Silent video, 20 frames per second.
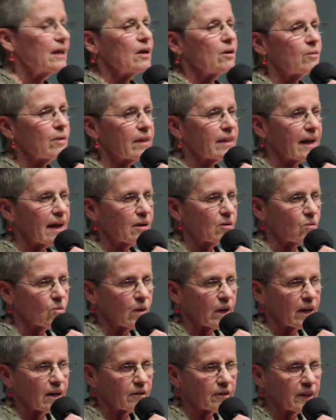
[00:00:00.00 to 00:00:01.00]
without
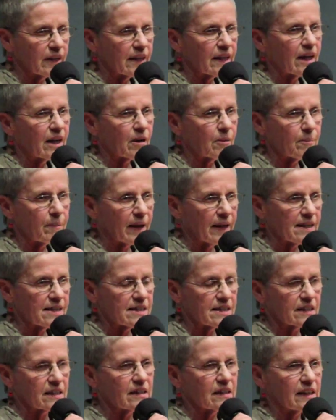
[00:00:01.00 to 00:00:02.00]
wearing our
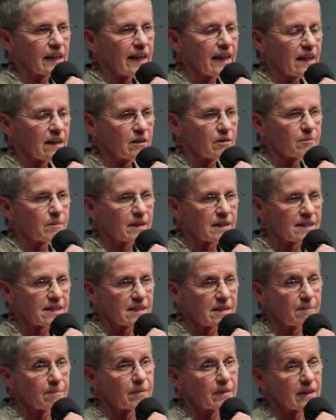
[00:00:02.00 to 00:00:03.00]
bicycle helmets,
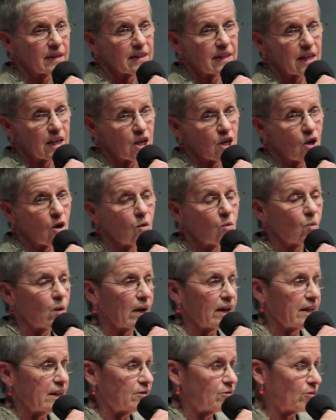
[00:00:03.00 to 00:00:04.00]
something that no
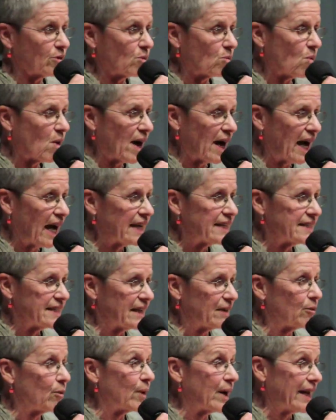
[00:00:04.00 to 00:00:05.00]
one in
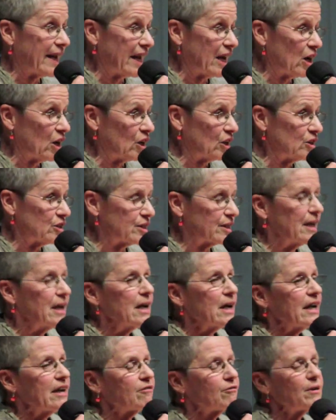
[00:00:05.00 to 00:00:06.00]
Rwanda wears.
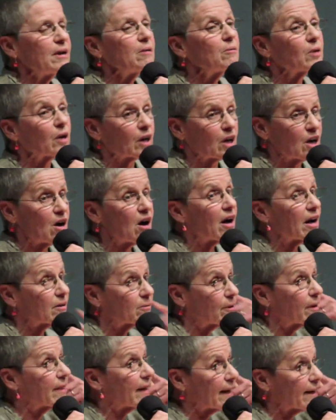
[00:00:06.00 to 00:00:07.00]
If we were
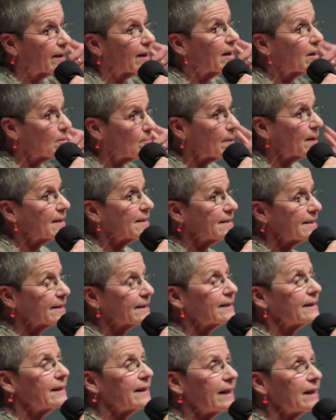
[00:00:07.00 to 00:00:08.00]
caught without our
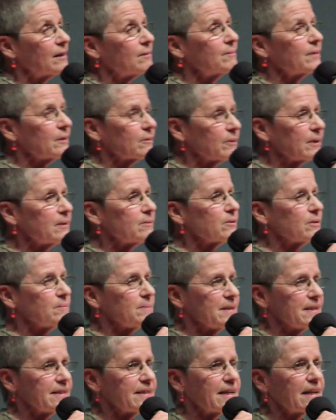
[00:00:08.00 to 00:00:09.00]
bicycle helmet, we would
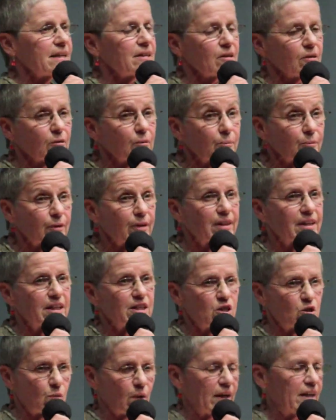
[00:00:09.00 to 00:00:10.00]
be sent home
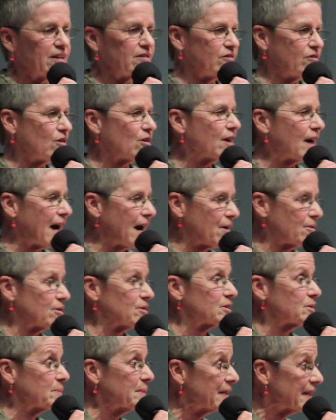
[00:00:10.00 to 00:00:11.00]
within 24
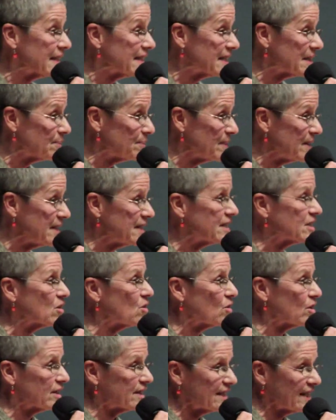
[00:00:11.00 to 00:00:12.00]
hours because the Peace
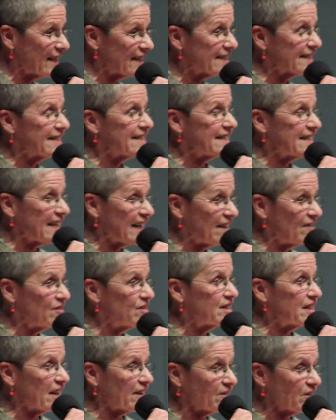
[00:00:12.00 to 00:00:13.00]
Corps takes the
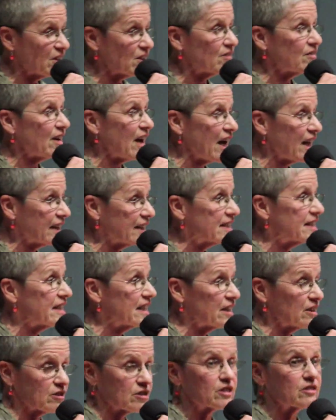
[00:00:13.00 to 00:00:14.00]
safety of their
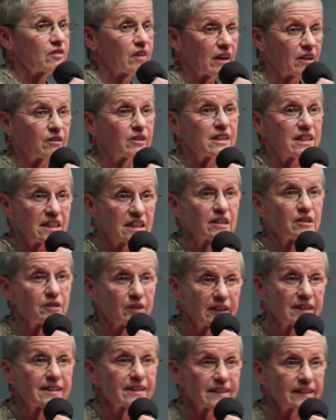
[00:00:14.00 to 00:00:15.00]
volunteers very
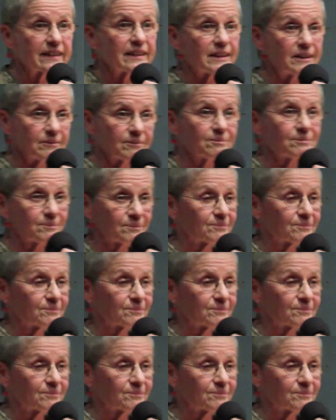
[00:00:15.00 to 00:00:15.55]
seriously. So